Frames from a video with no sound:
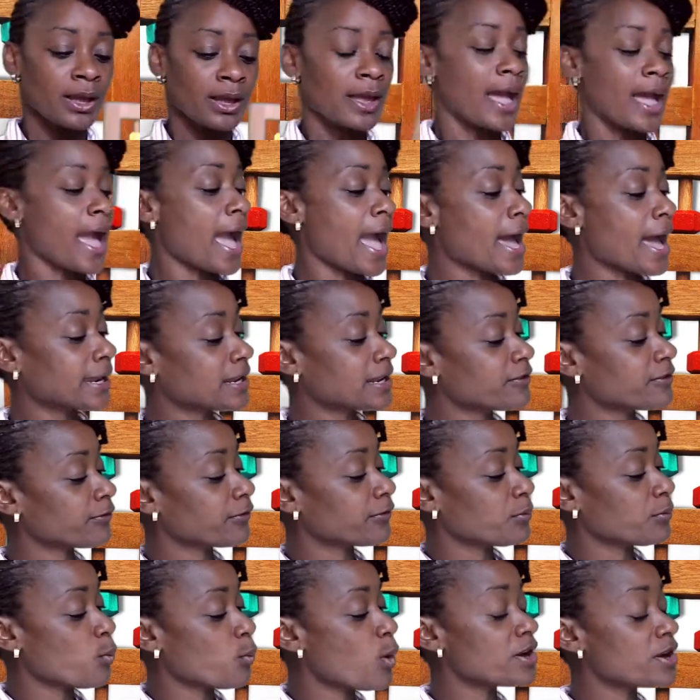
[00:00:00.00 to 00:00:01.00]
adding
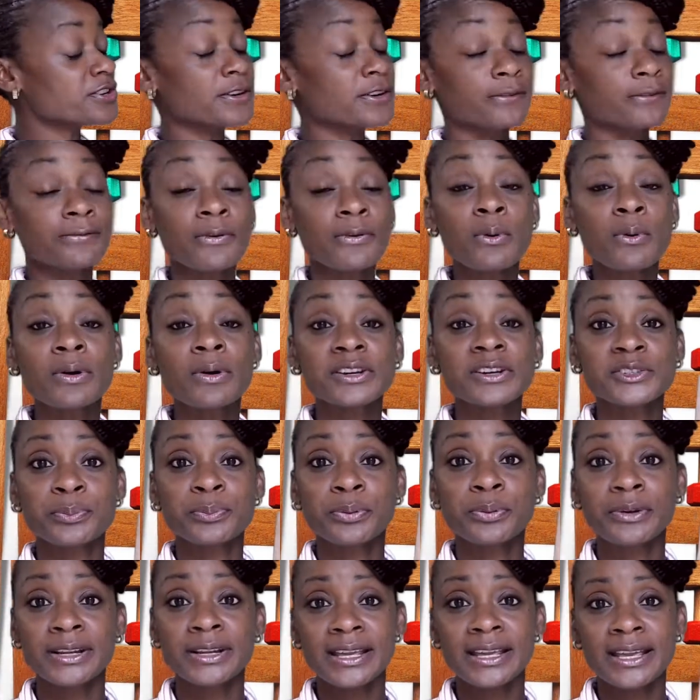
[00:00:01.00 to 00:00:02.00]
1 to 4 is
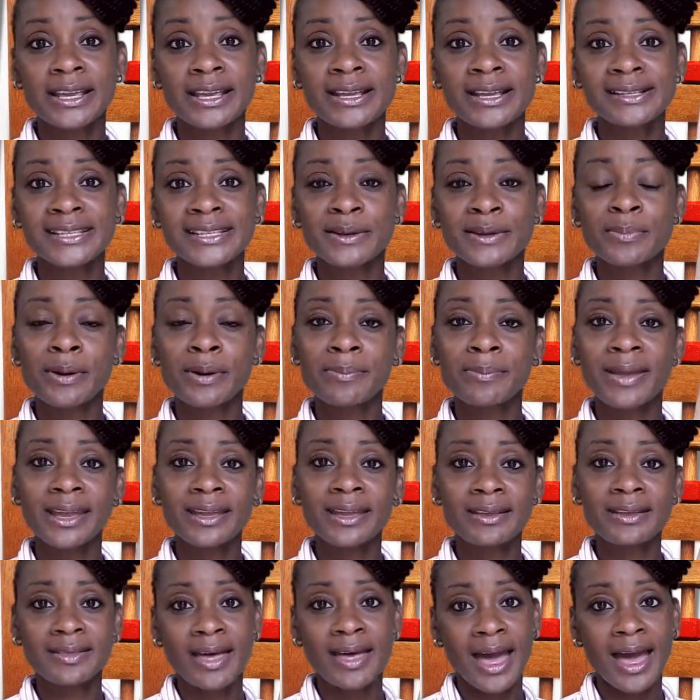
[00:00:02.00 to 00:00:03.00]
pretty easy, but
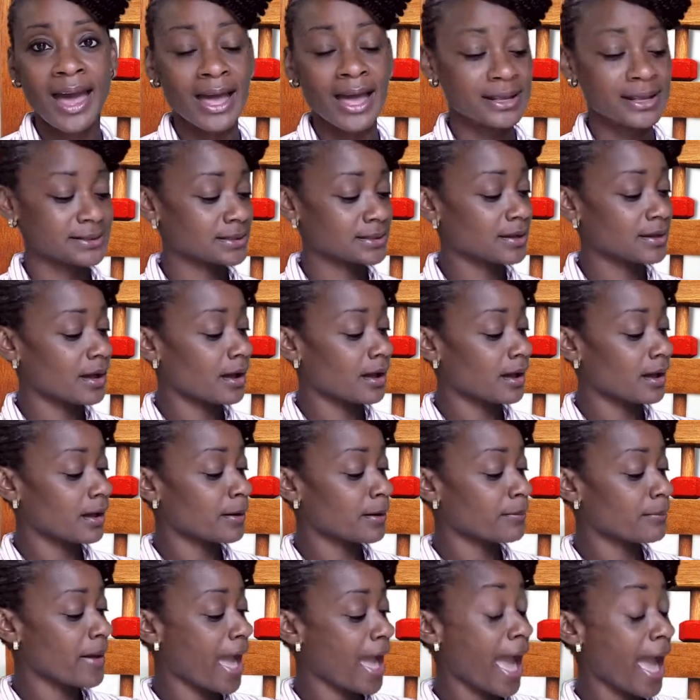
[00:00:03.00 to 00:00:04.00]
making that
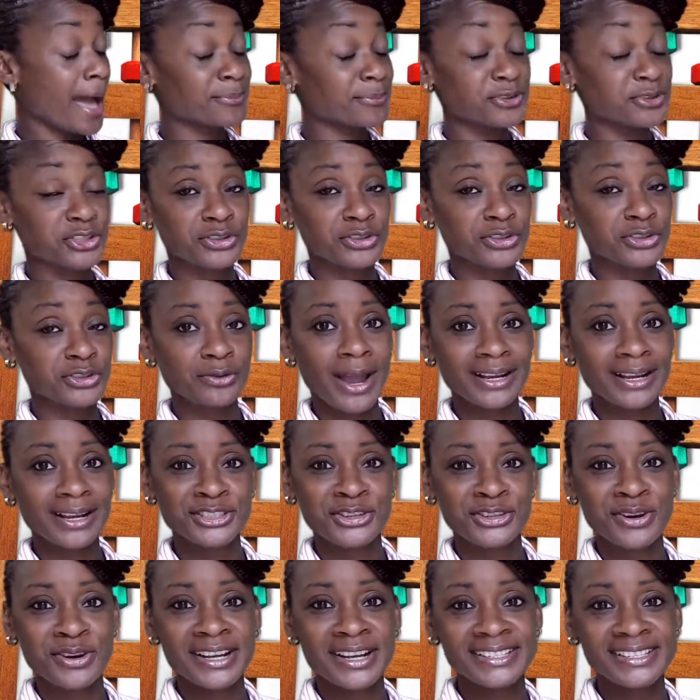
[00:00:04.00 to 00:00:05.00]
abstract
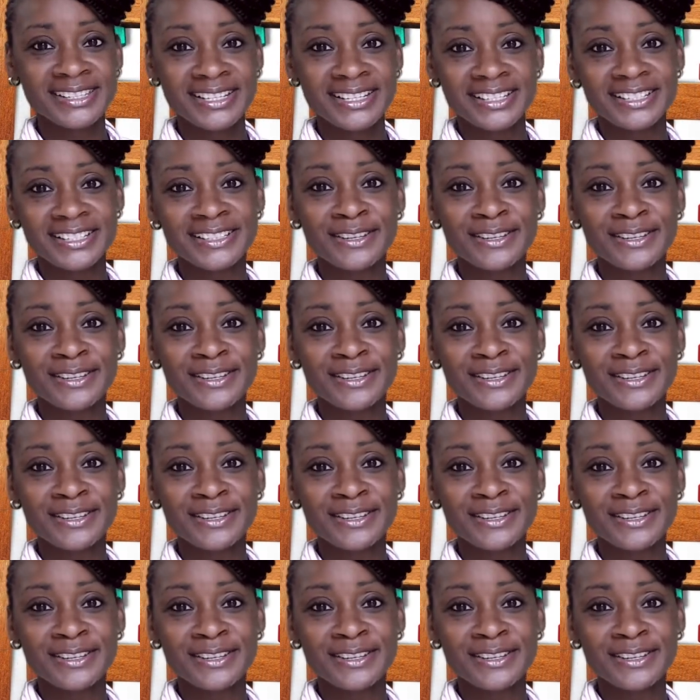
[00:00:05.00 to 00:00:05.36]
transition to